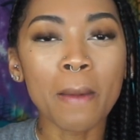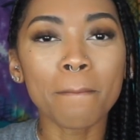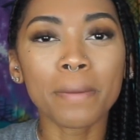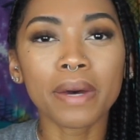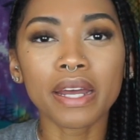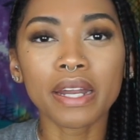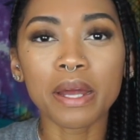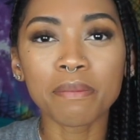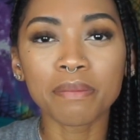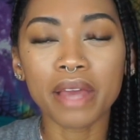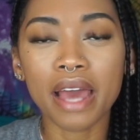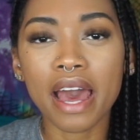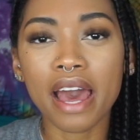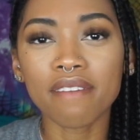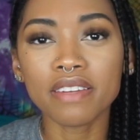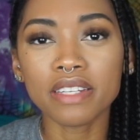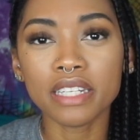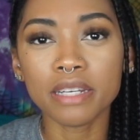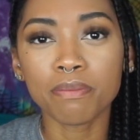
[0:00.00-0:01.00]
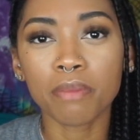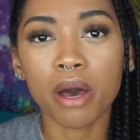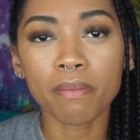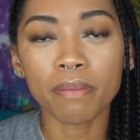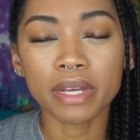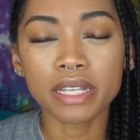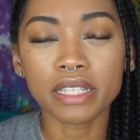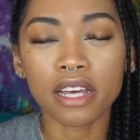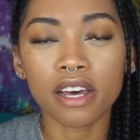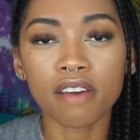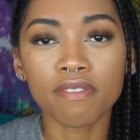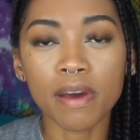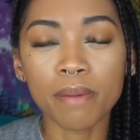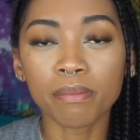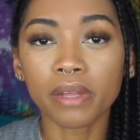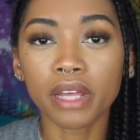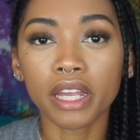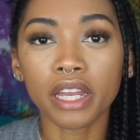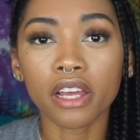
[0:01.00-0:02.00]
But yeah, I have a Depop myself.
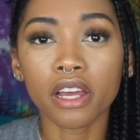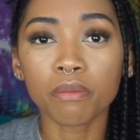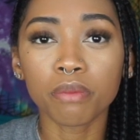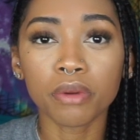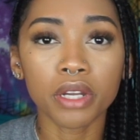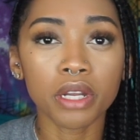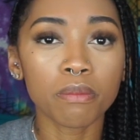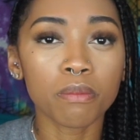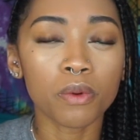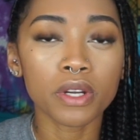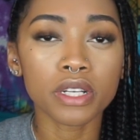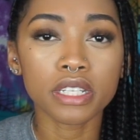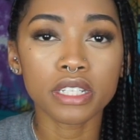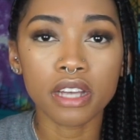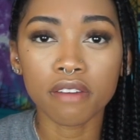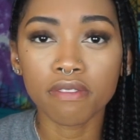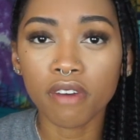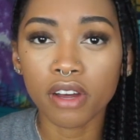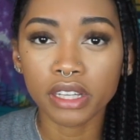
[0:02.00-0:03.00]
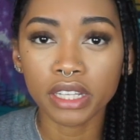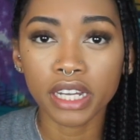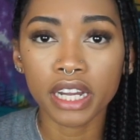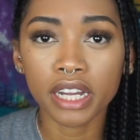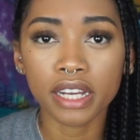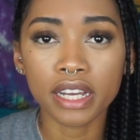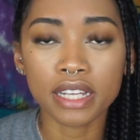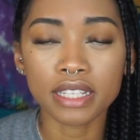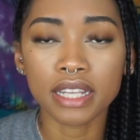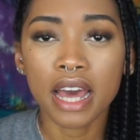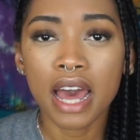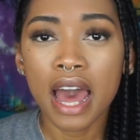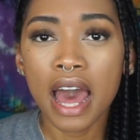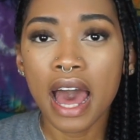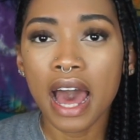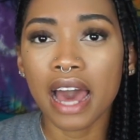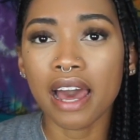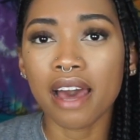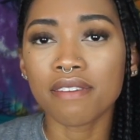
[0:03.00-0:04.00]
I'm planning on putting more stuff on there because
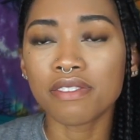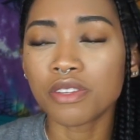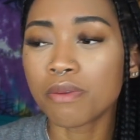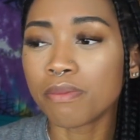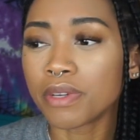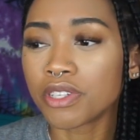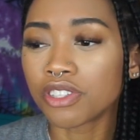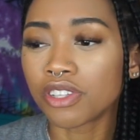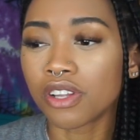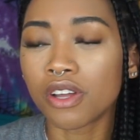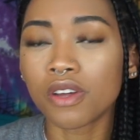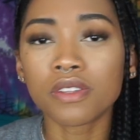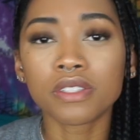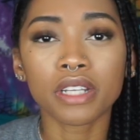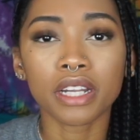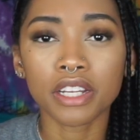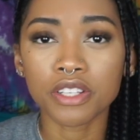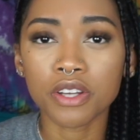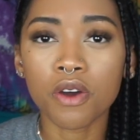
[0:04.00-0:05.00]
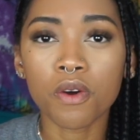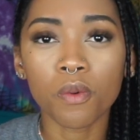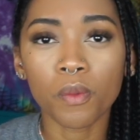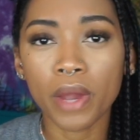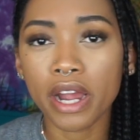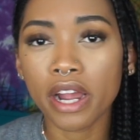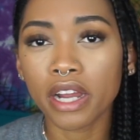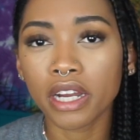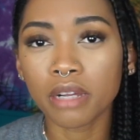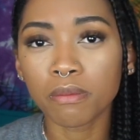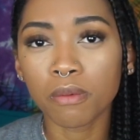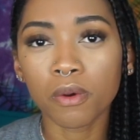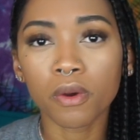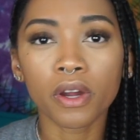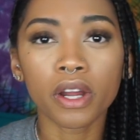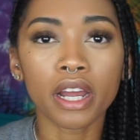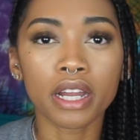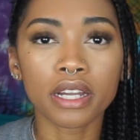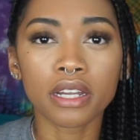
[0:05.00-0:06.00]
I have so much clothes that I don't wear
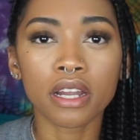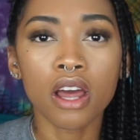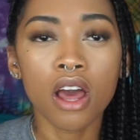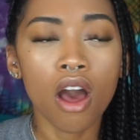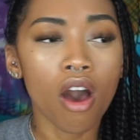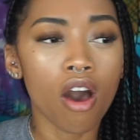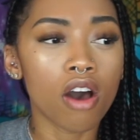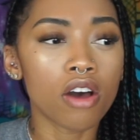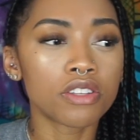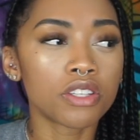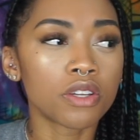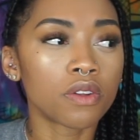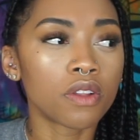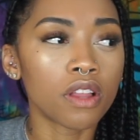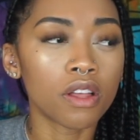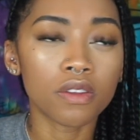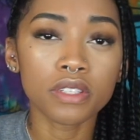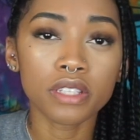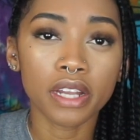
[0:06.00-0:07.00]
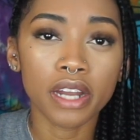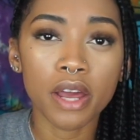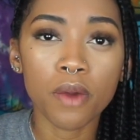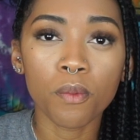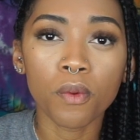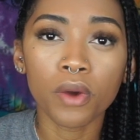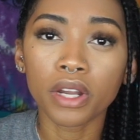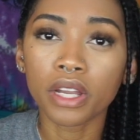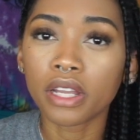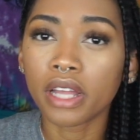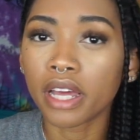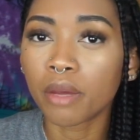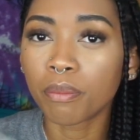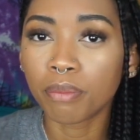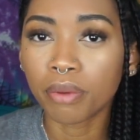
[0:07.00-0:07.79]
anymore, and also clothes that I want to like